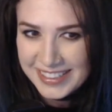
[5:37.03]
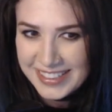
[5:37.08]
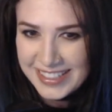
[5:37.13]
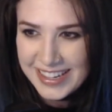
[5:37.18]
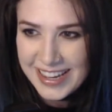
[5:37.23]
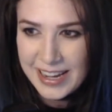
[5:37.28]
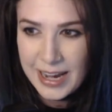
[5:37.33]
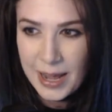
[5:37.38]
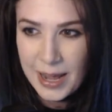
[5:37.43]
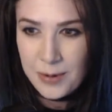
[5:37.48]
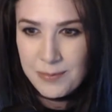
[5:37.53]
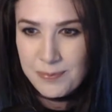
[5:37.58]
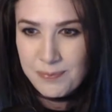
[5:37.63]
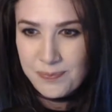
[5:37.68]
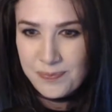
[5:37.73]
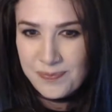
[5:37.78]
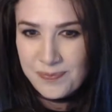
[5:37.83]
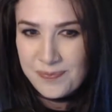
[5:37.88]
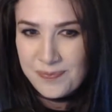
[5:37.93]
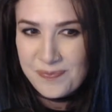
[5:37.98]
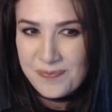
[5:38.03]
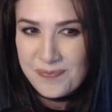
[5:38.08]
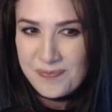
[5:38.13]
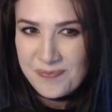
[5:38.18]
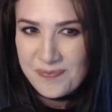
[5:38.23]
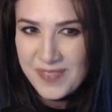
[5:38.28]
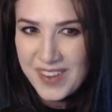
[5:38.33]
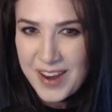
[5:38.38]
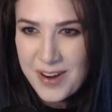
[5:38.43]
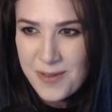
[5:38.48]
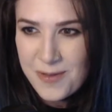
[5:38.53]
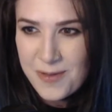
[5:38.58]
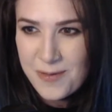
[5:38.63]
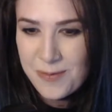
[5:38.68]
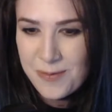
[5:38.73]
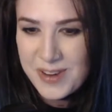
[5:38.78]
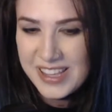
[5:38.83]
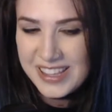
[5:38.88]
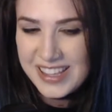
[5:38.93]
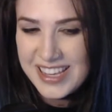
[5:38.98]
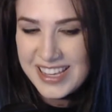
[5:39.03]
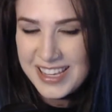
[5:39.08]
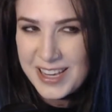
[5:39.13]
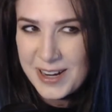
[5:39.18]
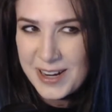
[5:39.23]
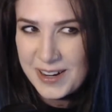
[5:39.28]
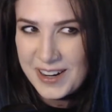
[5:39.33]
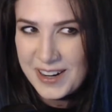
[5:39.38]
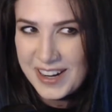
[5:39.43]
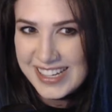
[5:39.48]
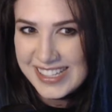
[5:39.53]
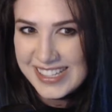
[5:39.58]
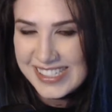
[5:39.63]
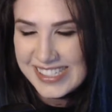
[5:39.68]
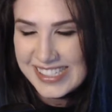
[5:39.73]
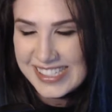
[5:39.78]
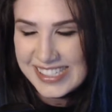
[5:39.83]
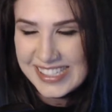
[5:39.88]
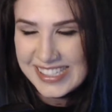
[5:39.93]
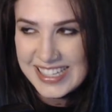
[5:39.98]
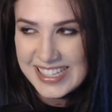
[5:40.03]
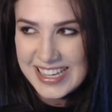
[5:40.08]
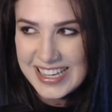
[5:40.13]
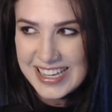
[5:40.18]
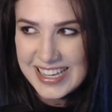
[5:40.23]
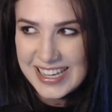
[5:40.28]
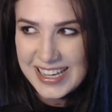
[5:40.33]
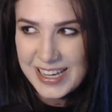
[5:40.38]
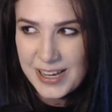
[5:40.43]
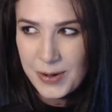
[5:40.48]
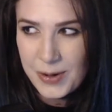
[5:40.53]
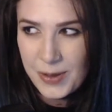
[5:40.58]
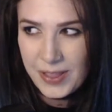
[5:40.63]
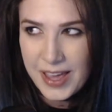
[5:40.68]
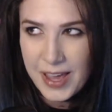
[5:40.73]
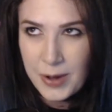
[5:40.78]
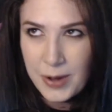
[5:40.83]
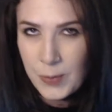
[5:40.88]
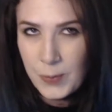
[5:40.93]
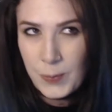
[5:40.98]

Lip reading: And I would really curious to see like